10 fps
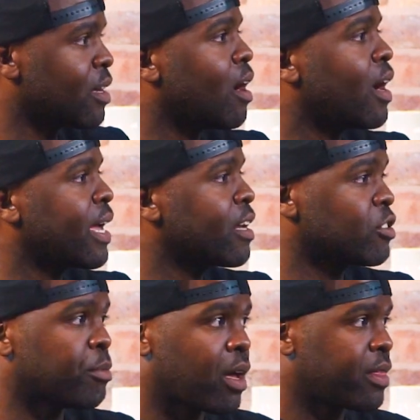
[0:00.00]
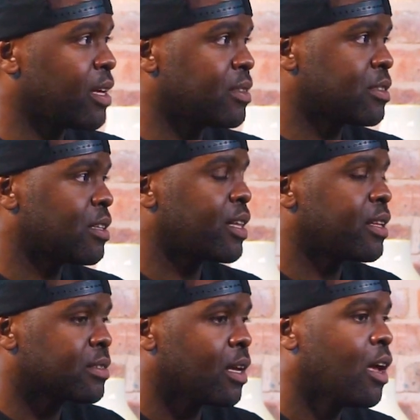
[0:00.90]
that I had. Because my thing is just like
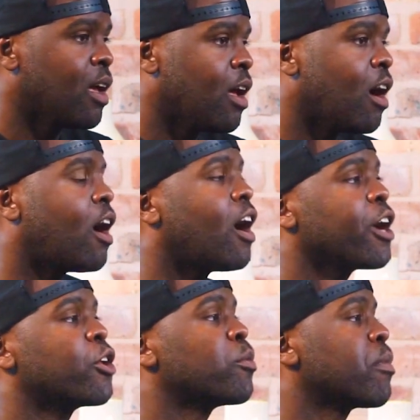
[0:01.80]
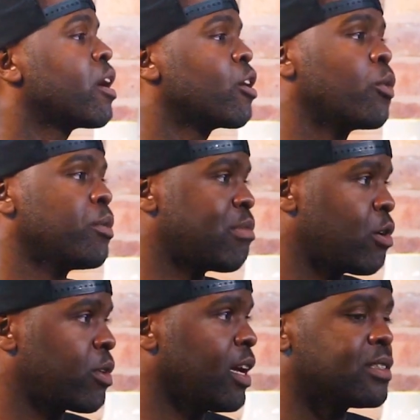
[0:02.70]
this: I don't mind going
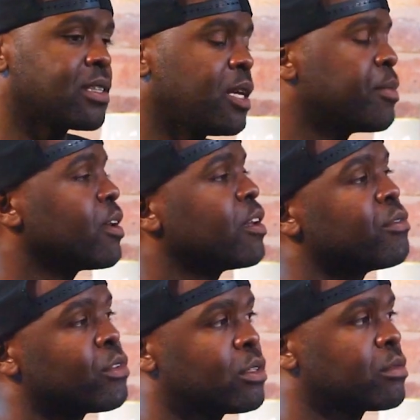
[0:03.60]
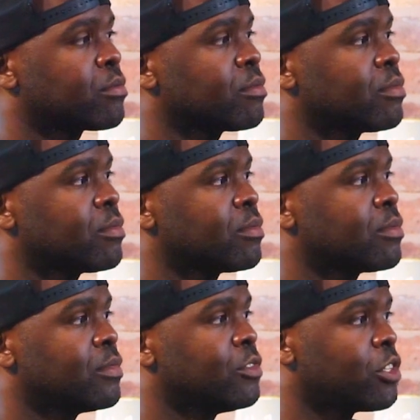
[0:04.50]
broke and sleeping on the floor. Do
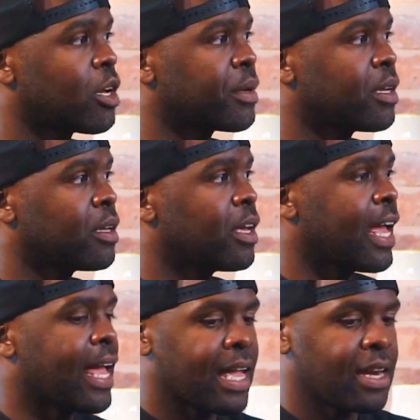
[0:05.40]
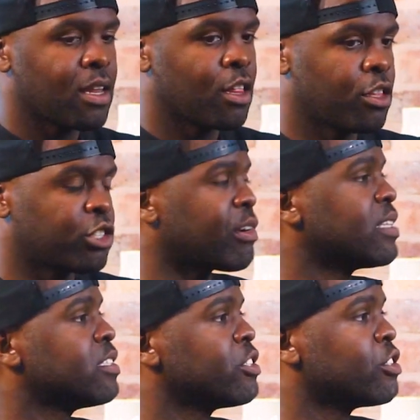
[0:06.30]
you know what I mean? In the
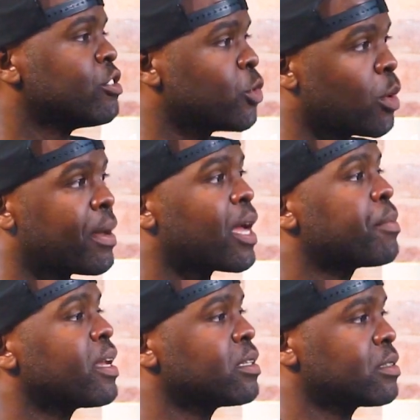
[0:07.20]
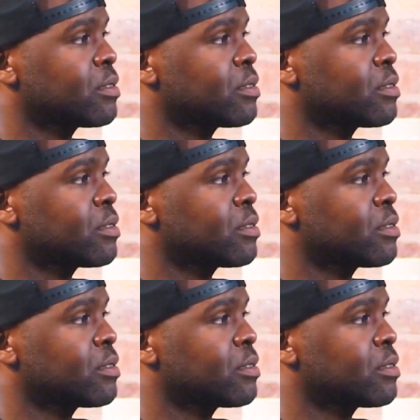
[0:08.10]
transition to a better place.